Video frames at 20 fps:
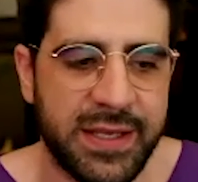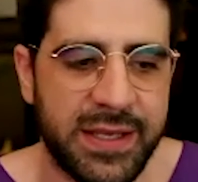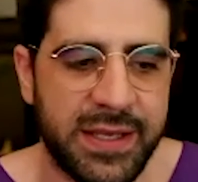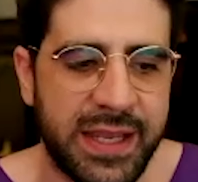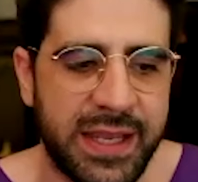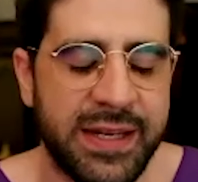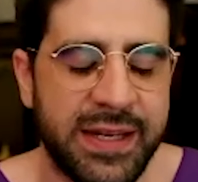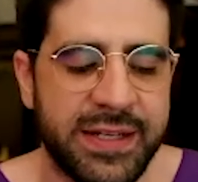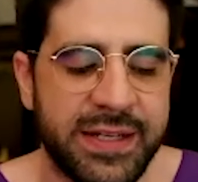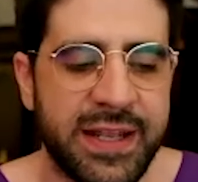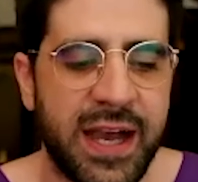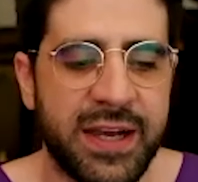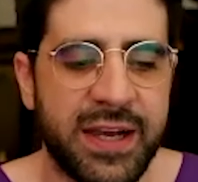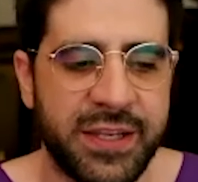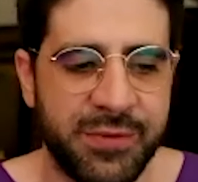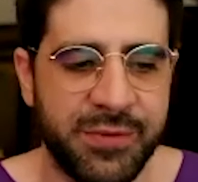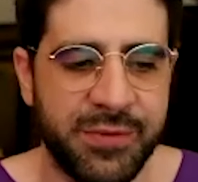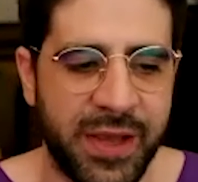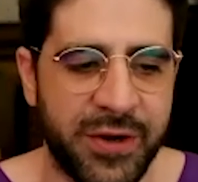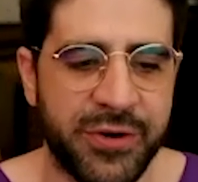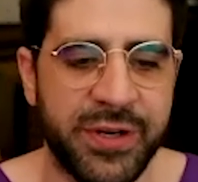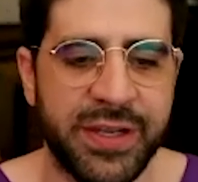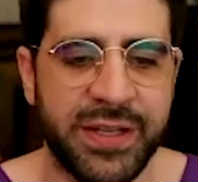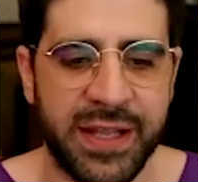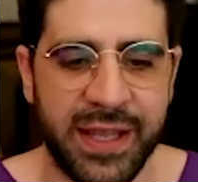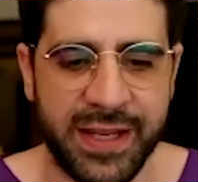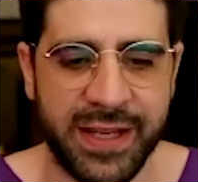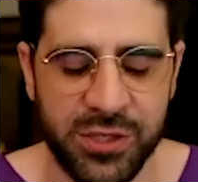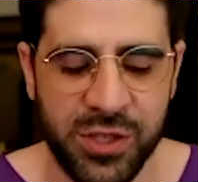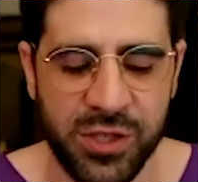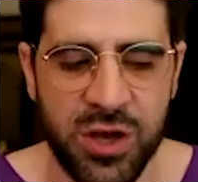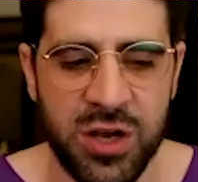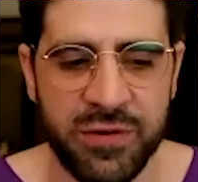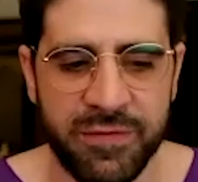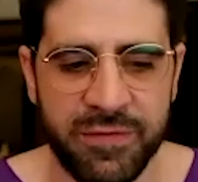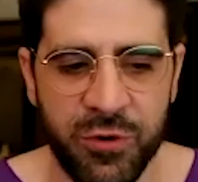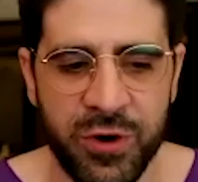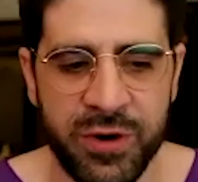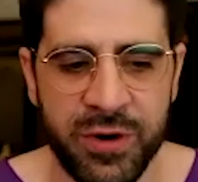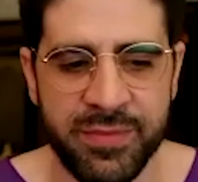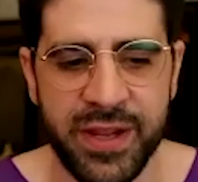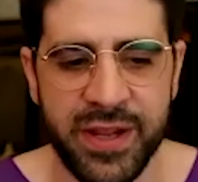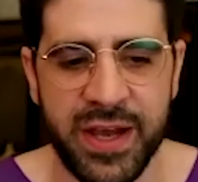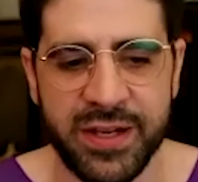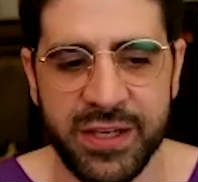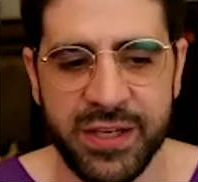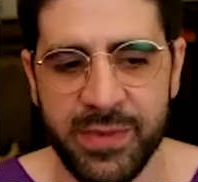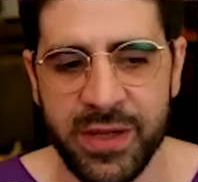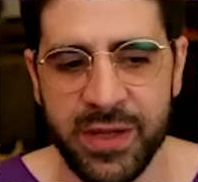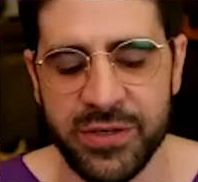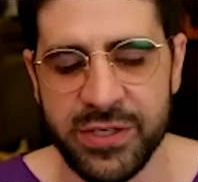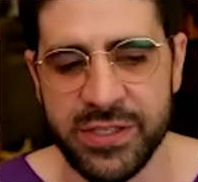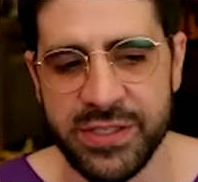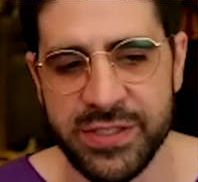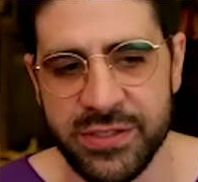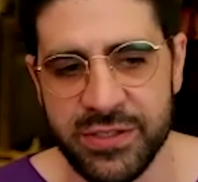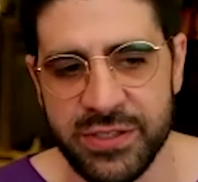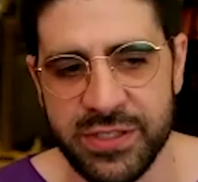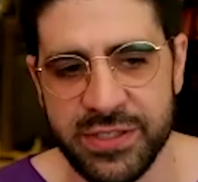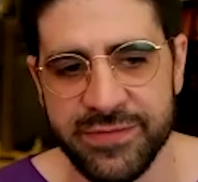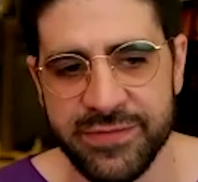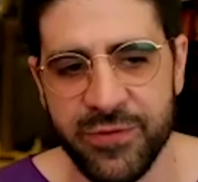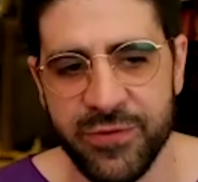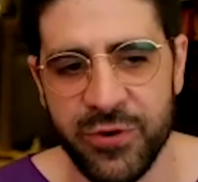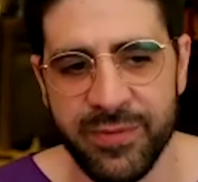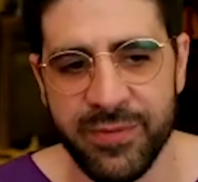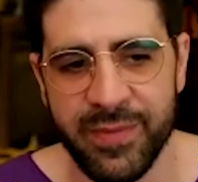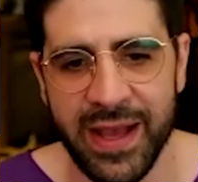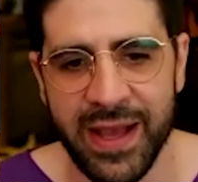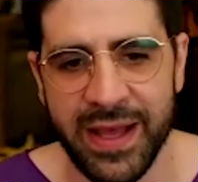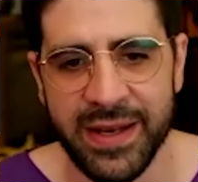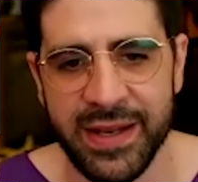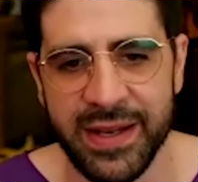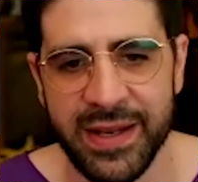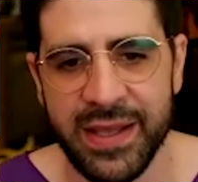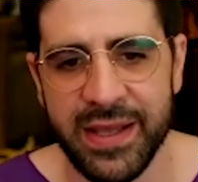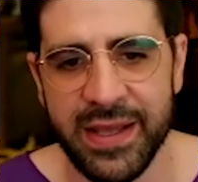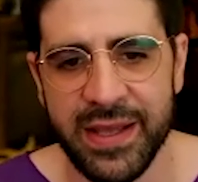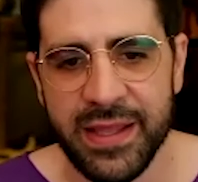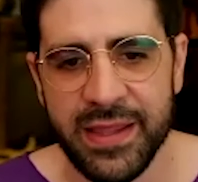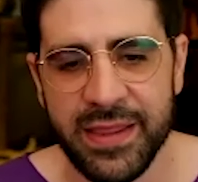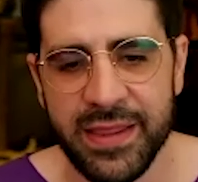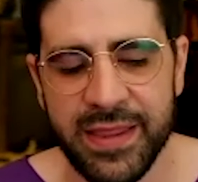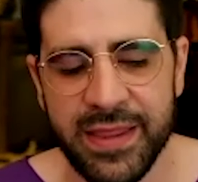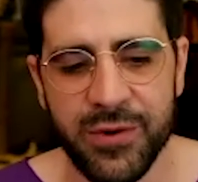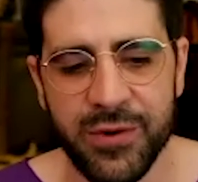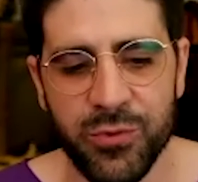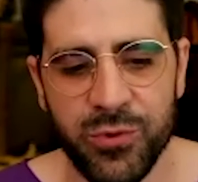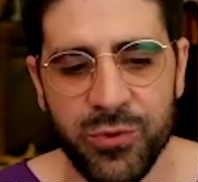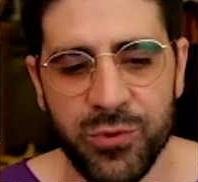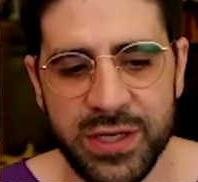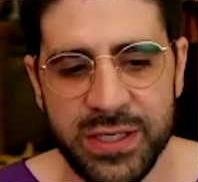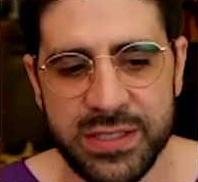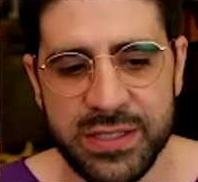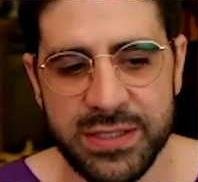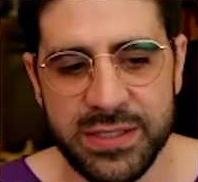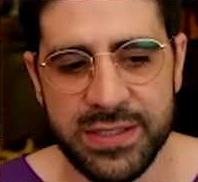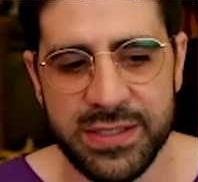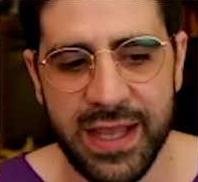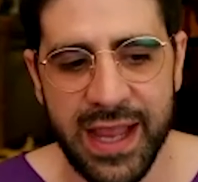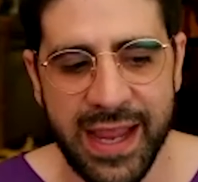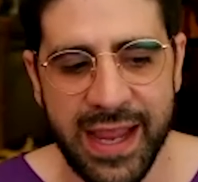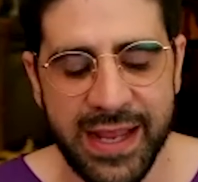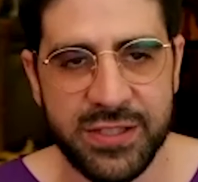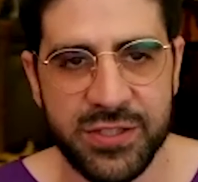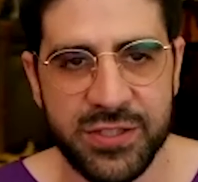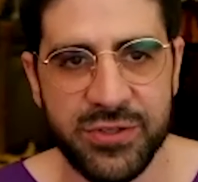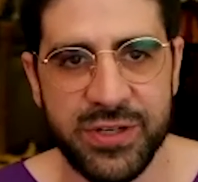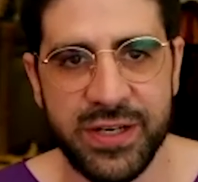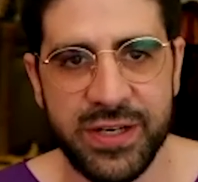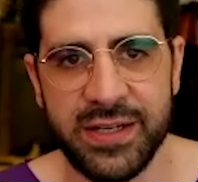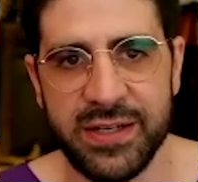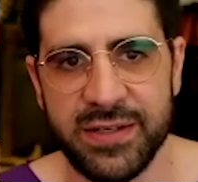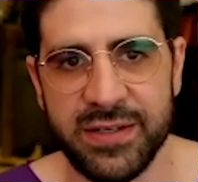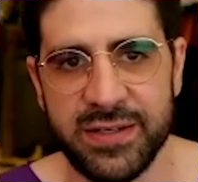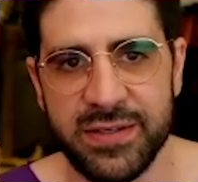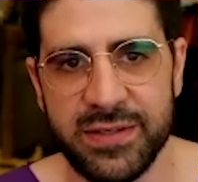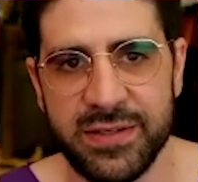in a documentary, in like a long form documentary series format that was answering